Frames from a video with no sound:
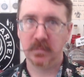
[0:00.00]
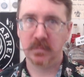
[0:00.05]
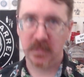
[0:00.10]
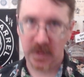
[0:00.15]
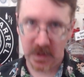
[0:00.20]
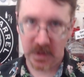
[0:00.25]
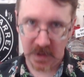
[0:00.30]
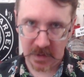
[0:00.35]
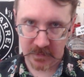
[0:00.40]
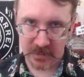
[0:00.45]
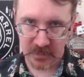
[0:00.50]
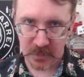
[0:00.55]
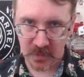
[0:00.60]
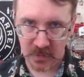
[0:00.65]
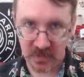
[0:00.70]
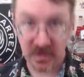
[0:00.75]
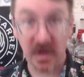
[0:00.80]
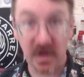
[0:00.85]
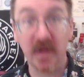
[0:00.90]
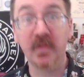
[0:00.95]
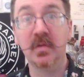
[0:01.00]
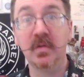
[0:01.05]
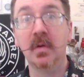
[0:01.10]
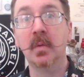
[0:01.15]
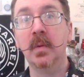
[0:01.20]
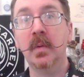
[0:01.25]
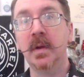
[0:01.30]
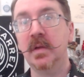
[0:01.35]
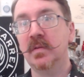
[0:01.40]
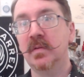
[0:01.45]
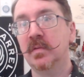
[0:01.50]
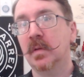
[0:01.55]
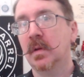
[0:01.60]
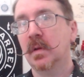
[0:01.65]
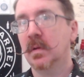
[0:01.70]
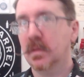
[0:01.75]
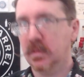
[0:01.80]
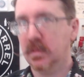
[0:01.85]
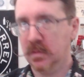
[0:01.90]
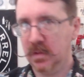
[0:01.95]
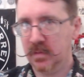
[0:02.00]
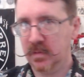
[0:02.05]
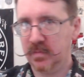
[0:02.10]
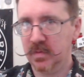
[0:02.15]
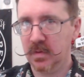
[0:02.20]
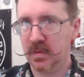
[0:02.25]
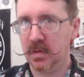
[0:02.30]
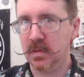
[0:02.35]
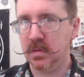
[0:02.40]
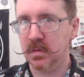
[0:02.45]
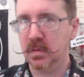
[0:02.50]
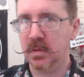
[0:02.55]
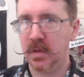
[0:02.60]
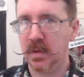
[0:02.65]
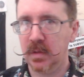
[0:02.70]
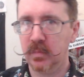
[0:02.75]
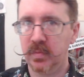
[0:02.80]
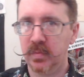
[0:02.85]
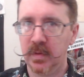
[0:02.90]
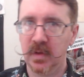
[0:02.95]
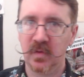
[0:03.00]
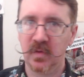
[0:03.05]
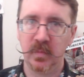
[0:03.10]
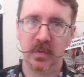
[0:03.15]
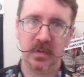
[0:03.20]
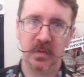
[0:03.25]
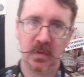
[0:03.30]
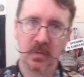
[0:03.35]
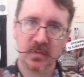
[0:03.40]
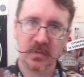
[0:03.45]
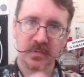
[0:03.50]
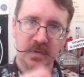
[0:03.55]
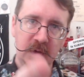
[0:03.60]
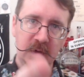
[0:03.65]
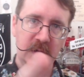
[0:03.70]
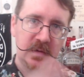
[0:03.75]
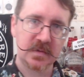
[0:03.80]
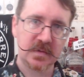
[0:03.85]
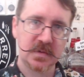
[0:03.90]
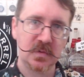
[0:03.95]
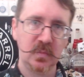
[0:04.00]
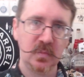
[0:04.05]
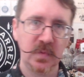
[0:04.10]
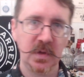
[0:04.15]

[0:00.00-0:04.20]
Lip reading: There you have it, folks. As always, live long and prosper. Don't forget to be